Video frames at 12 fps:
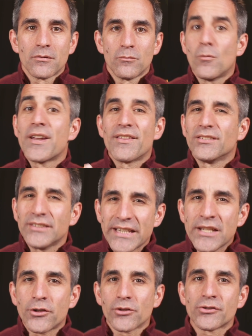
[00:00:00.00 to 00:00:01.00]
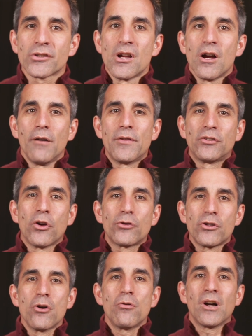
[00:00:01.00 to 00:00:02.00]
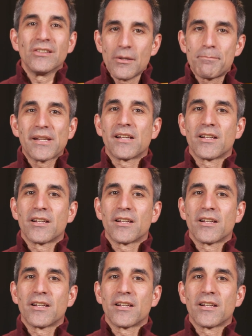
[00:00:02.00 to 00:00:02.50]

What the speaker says: One of the leaders of the Tokyo Olympic